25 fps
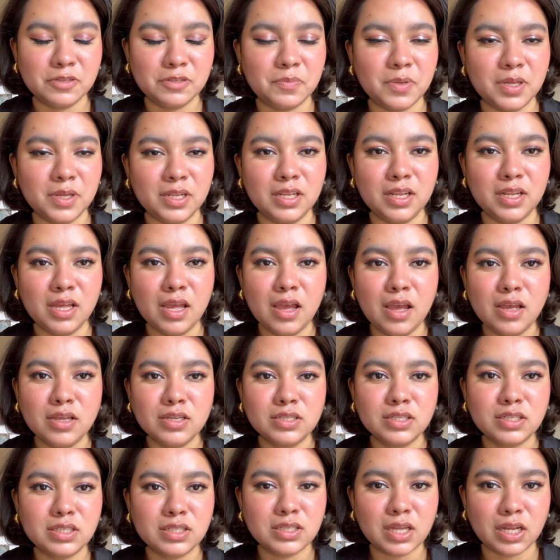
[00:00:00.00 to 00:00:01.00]
been
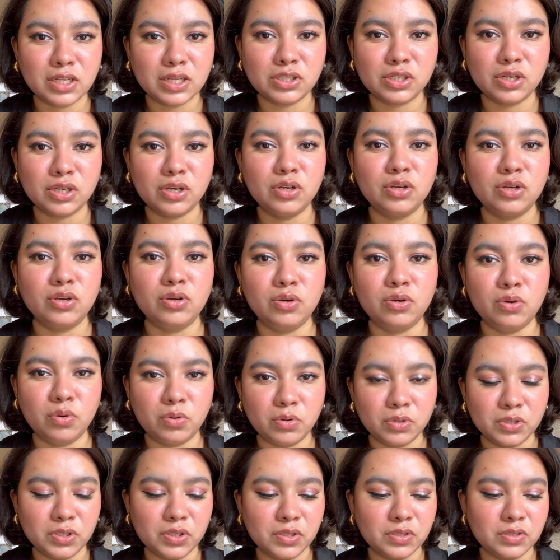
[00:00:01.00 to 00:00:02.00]
such a
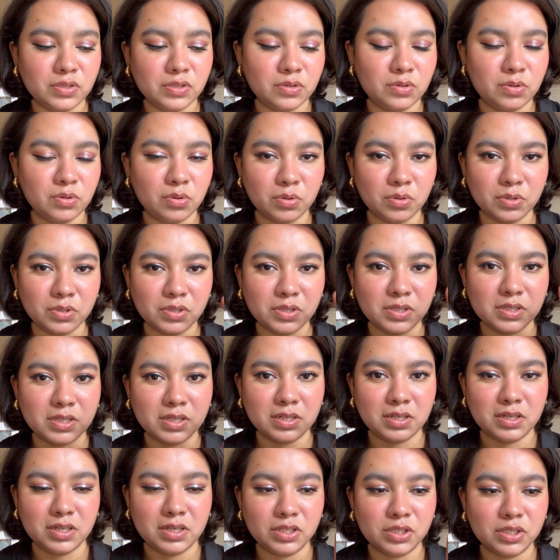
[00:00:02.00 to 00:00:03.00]
gorgeous
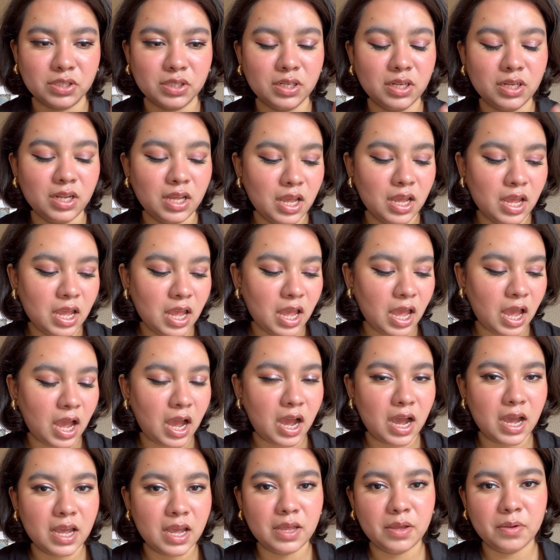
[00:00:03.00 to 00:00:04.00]
addition.
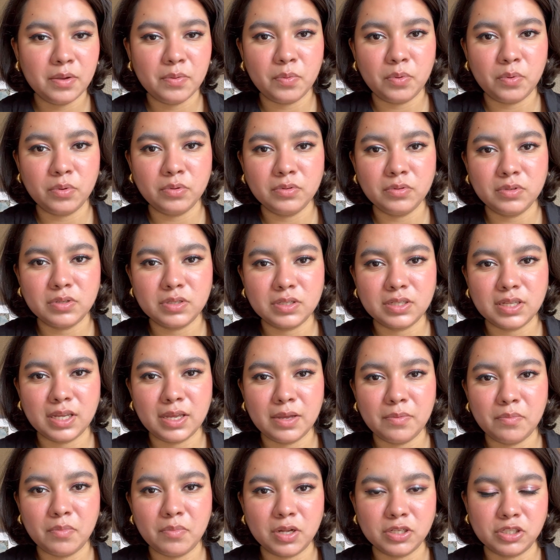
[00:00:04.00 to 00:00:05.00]
I won't say
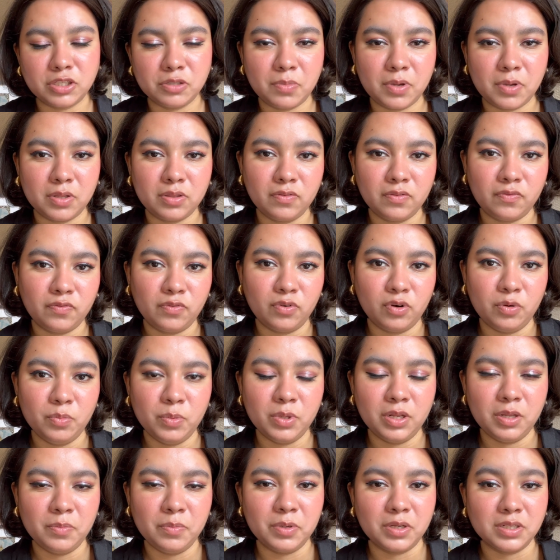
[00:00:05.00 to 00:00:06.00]
much about the
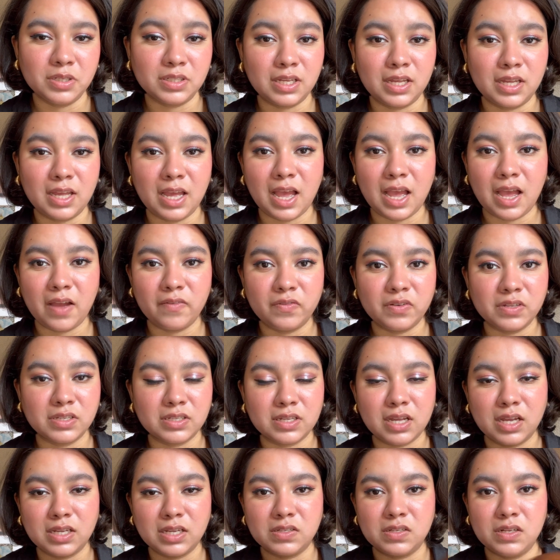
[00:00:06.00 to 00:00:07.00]
formula because I have
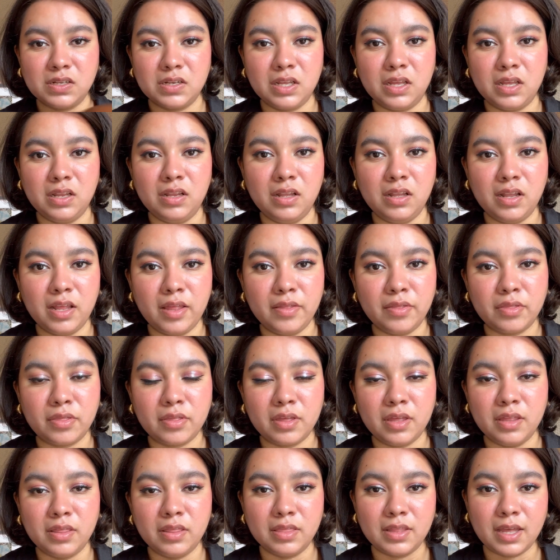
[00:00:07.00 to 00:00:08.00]
discussed it in length
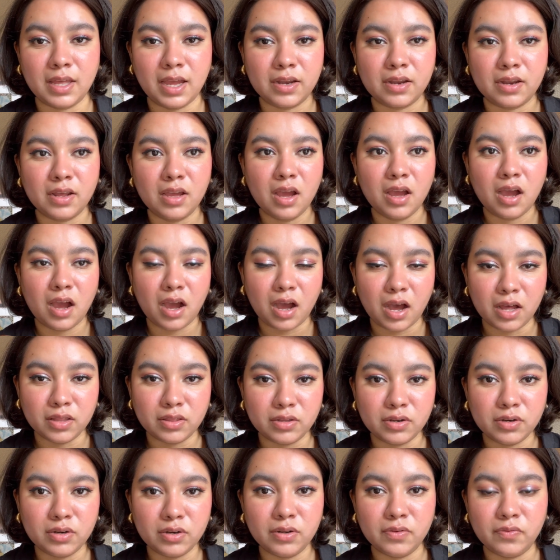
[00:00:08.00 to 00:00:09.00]
in that
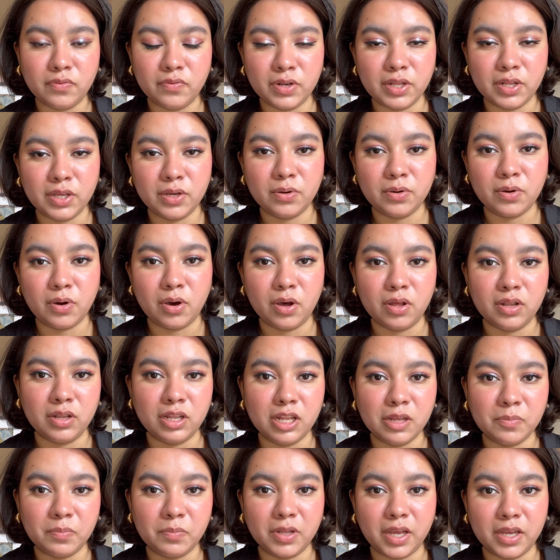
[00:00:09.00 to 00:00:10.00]
other video on
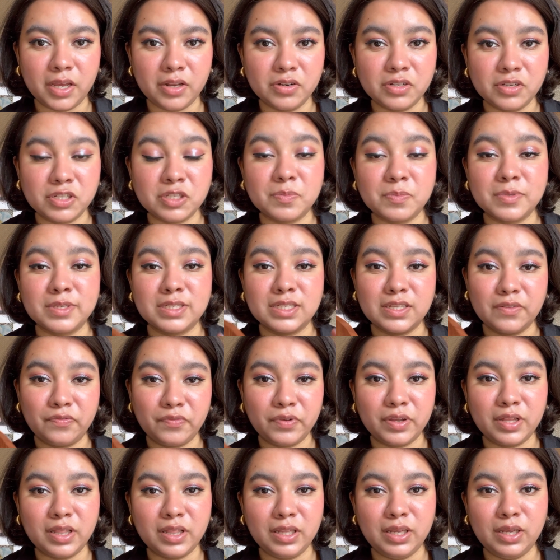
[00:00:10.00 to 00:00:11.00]
lip liners,
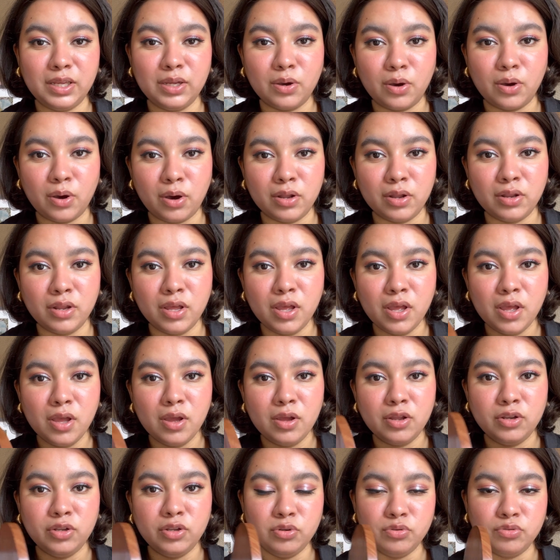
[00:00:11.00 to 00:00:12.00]
specifically on
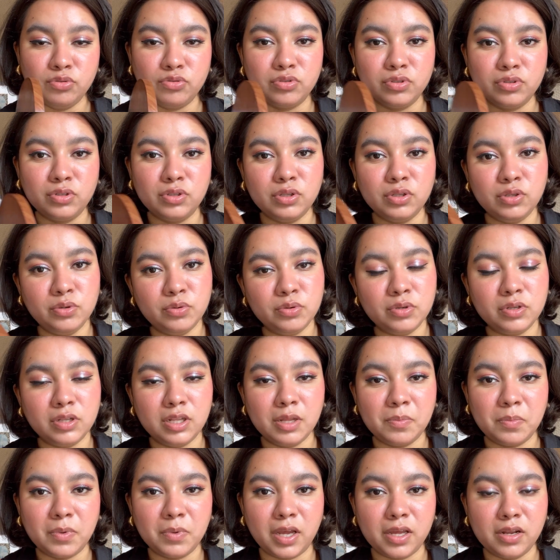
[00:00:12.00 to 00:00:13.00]
neutral nude
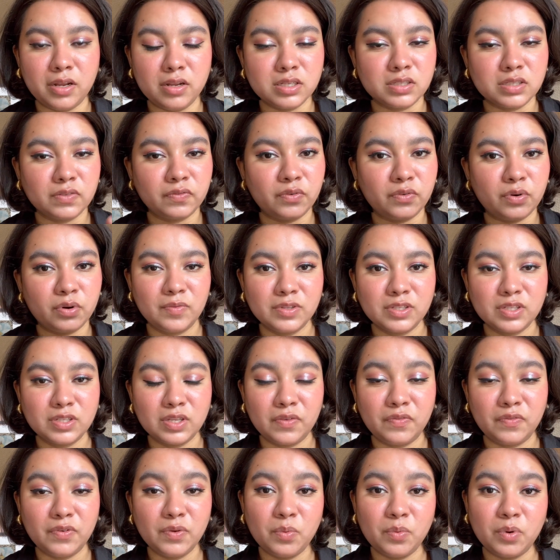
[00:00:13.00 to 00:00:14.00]
lip liners. For so
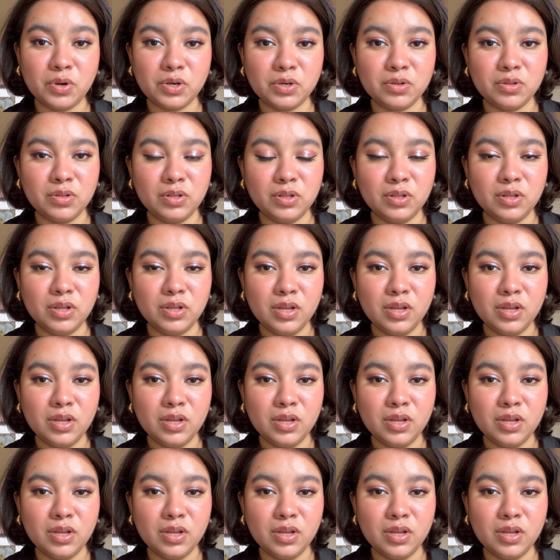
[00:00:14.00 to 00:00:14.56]
if you want to